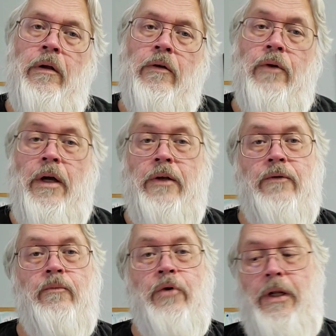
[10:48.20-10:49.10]
Tries
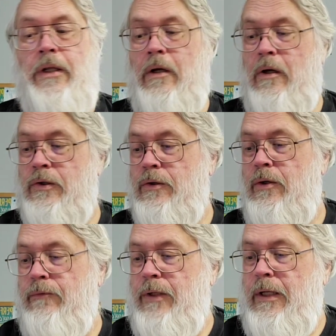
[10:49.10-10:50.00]
pretty
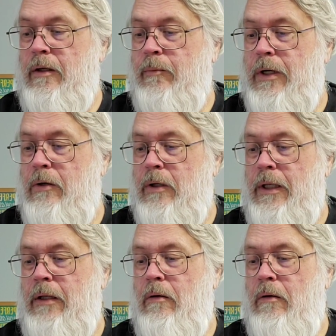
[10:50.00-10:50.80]
assertively, apparently.